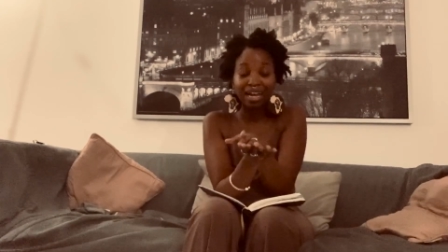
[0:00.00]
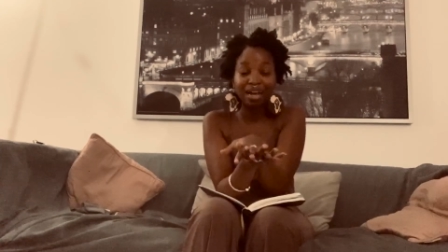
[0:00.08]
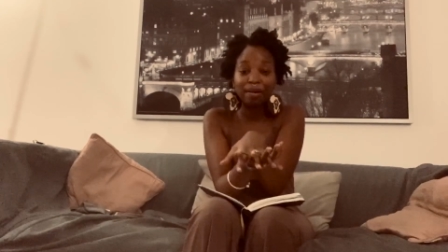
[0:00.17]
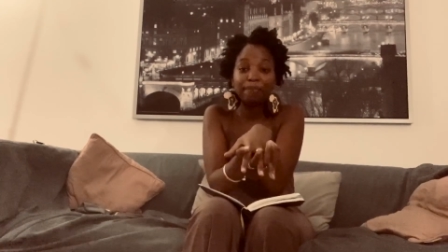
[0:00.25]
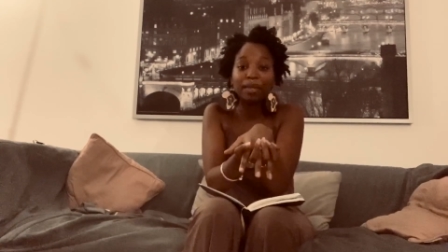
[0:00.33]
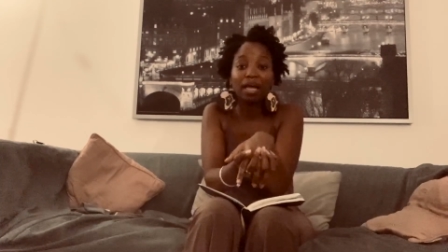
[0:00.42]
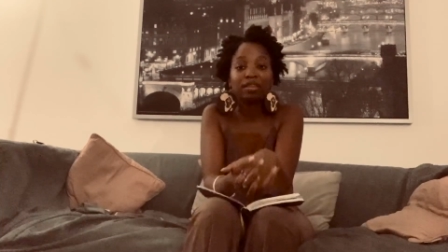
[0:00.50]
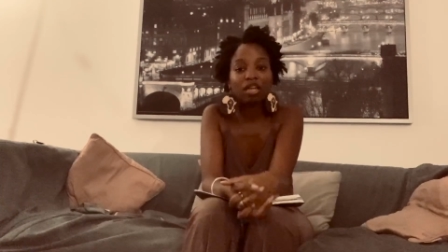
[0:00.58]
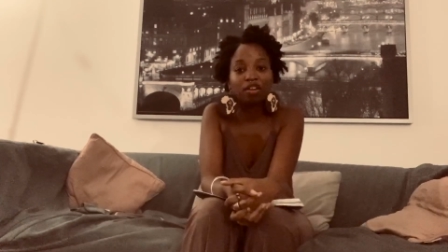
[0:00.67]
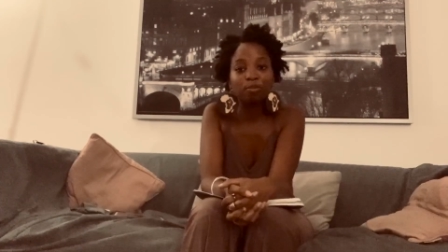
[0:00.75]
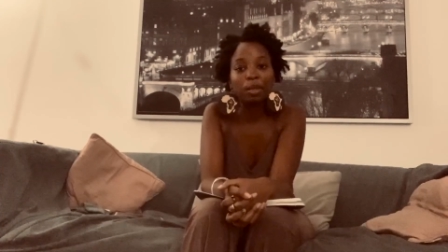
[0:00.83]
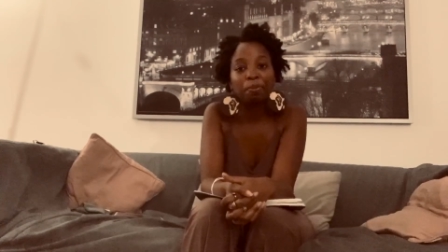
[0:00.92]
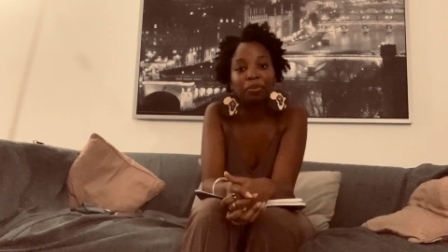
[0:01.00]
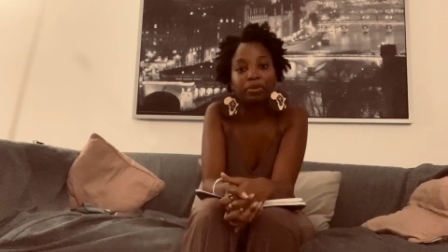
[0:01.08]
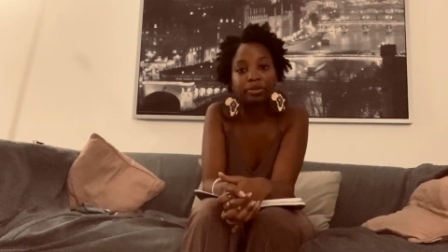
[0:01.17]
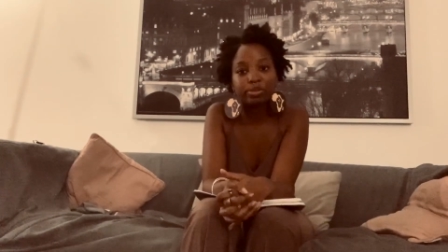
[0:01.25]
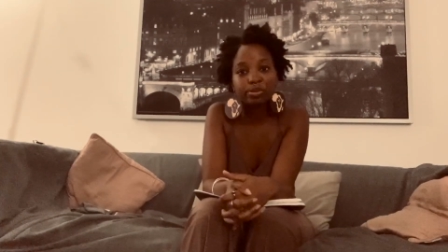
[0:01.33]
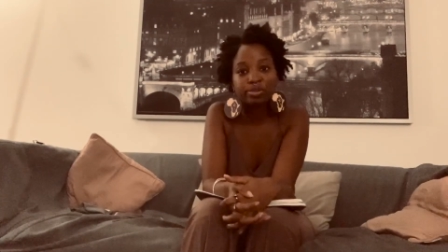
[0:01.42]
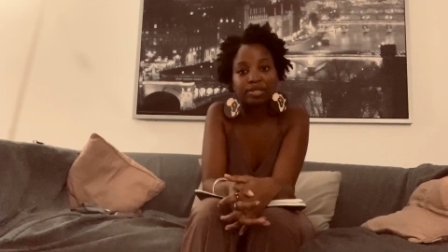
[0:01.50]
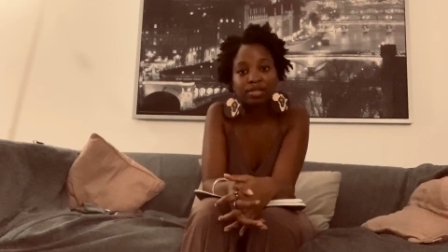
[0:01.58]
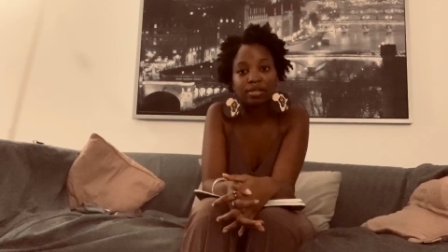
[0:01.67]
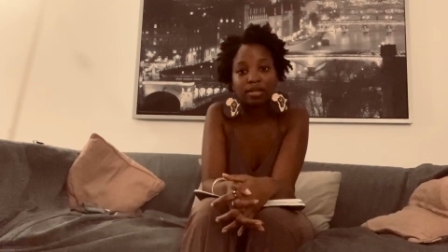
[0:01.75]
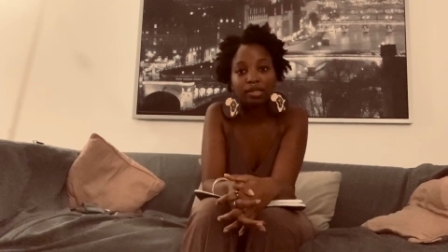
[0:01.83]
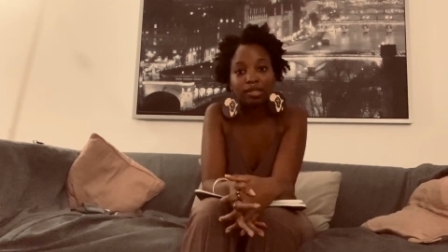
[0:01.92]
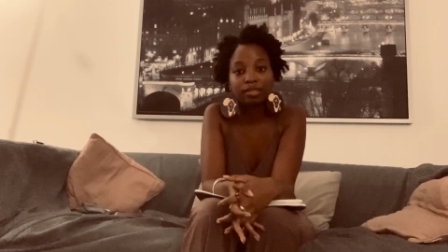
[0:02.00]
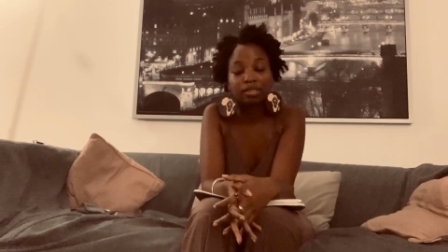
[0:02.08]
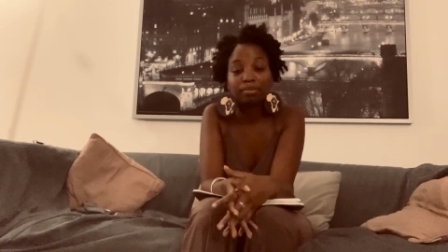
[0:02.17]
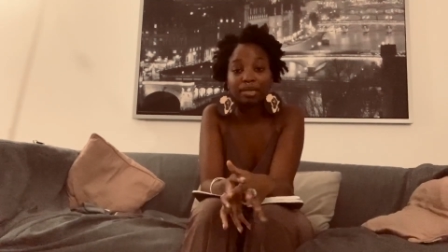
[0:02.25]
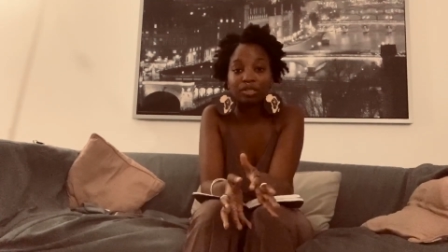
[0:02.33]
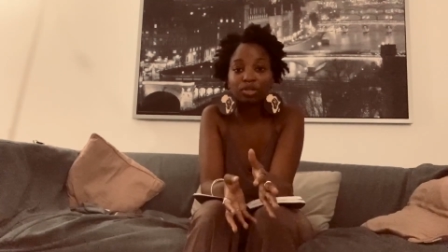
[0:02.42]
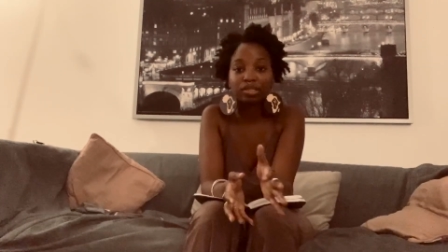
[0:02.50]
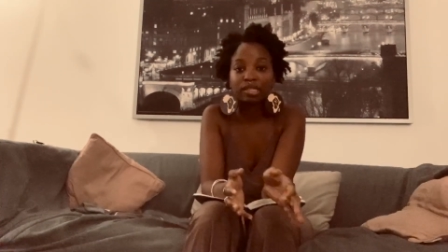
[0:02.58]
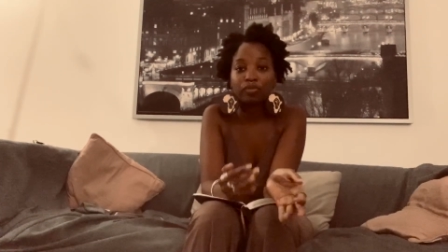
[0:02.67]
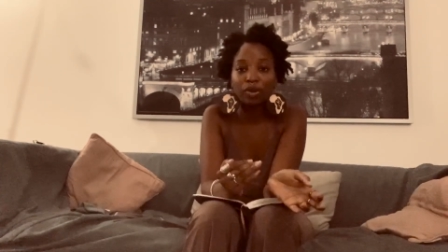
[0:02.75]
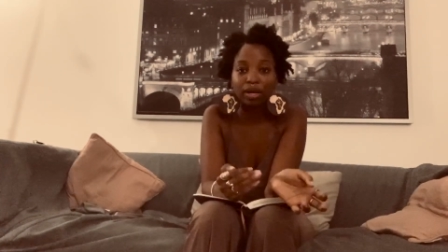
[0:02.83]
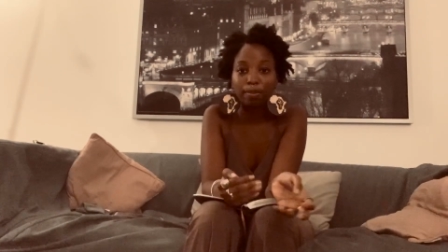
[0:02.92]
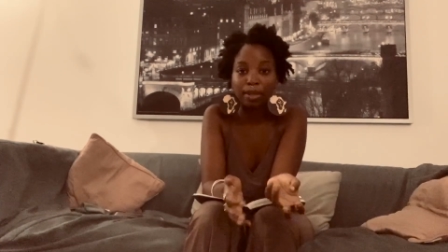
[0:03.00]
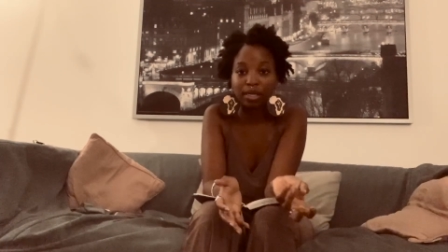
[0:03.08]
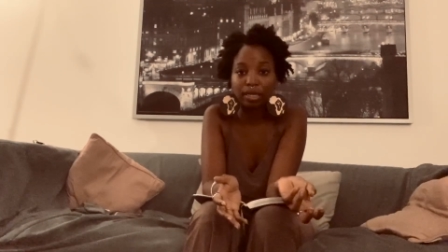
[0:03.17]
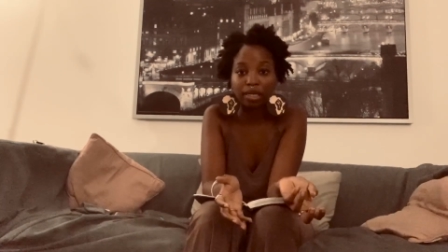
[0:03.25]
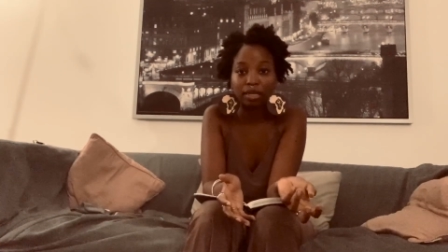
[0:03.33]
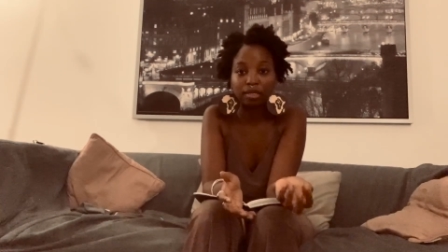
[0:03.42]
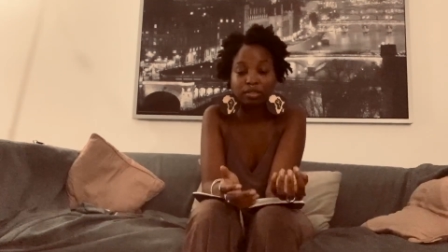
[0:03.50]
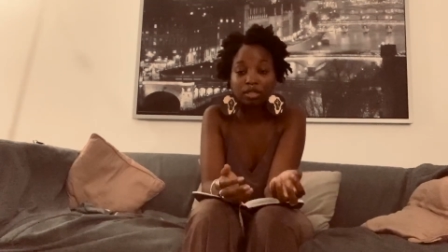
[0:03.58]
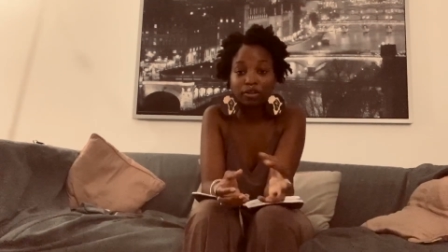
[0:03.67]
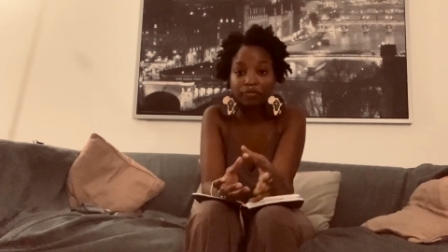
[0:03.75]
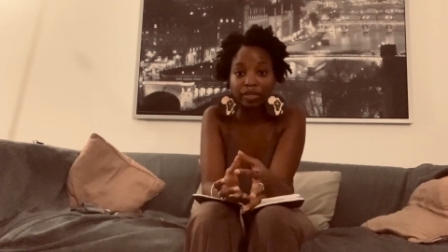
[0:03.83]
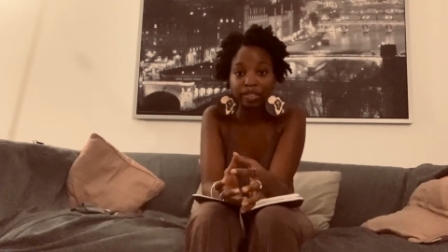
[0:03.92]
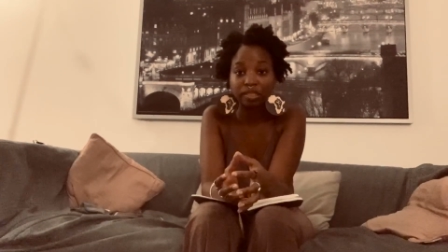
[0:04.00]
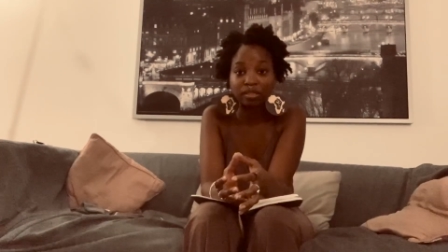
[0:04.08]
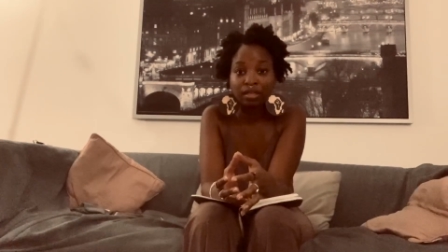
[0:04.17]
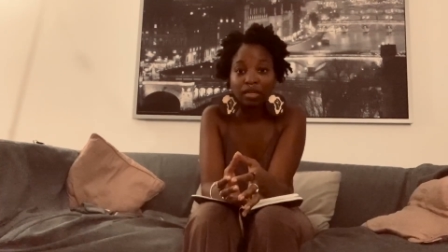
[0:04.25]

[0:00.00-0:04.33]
A lot of people use the Semester at Sea recommended service